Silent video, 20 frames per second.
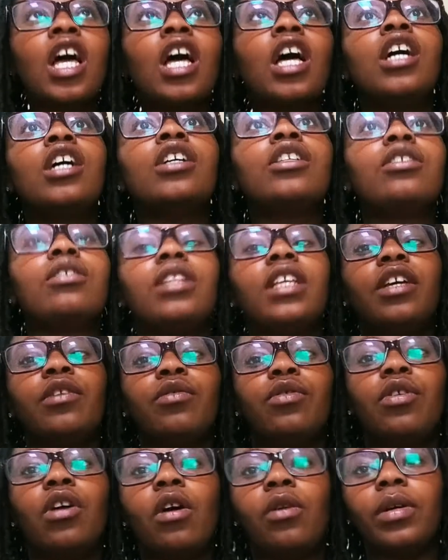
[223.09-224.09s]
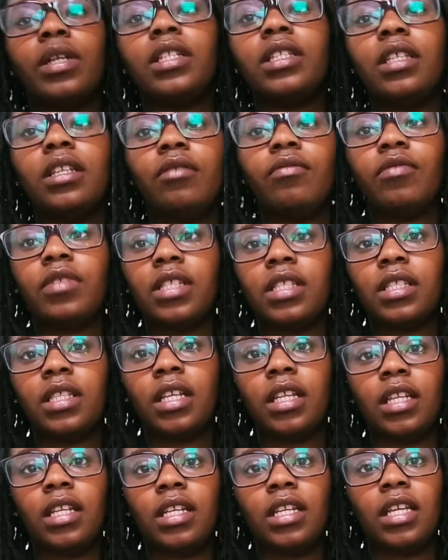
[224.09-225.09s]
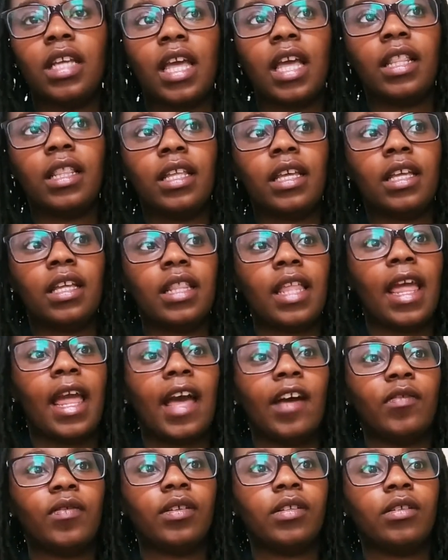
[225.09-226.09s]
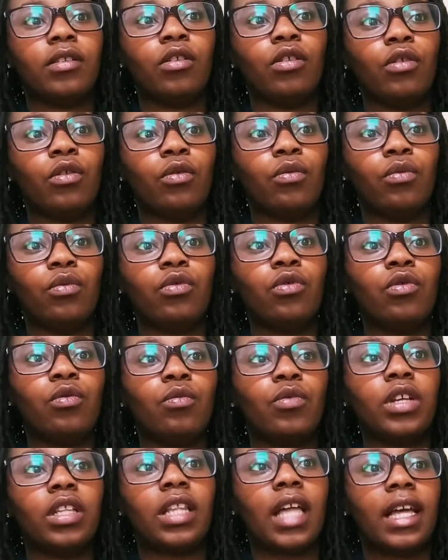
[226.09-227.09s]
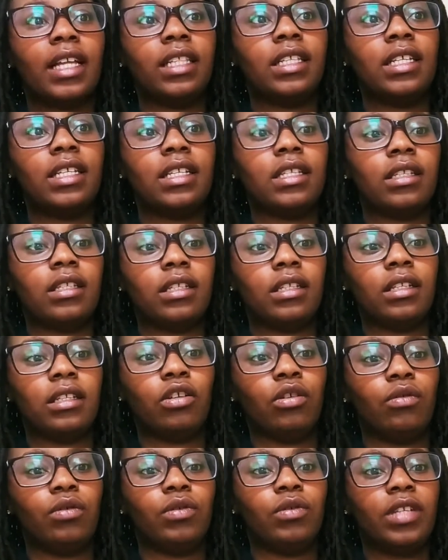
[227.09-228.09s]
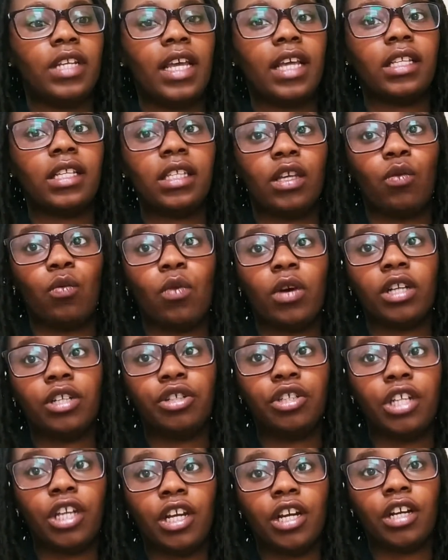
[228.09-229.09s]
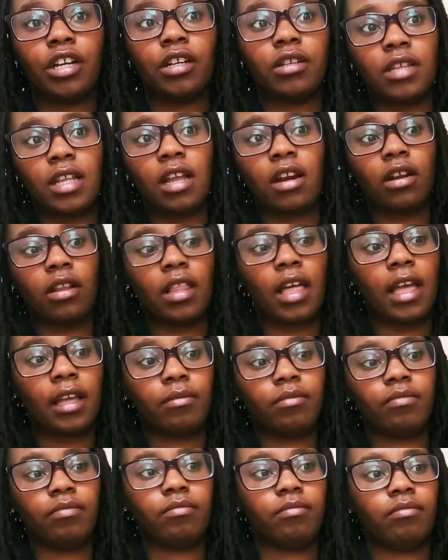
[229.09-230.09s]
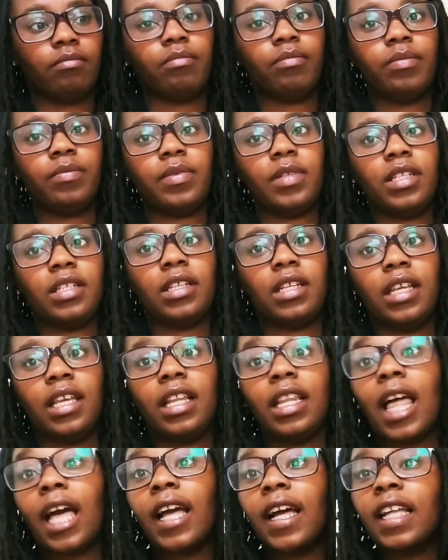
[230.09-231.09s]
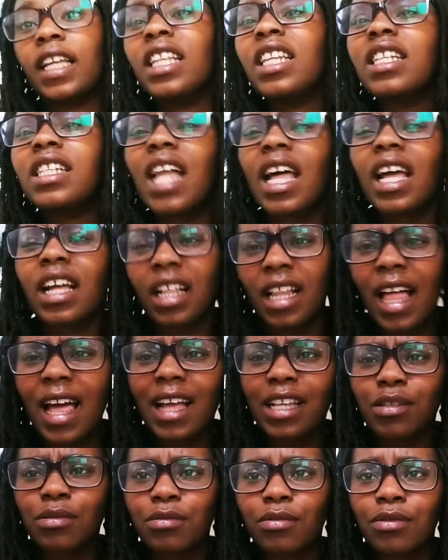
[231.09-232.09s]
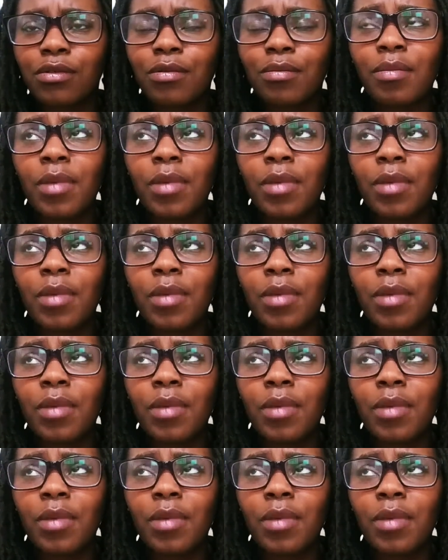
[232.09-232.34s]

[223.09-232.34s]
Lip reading: So then you go into the facility, and then they have this little room with like these little desk and one chairs that are like it looked like a classroom,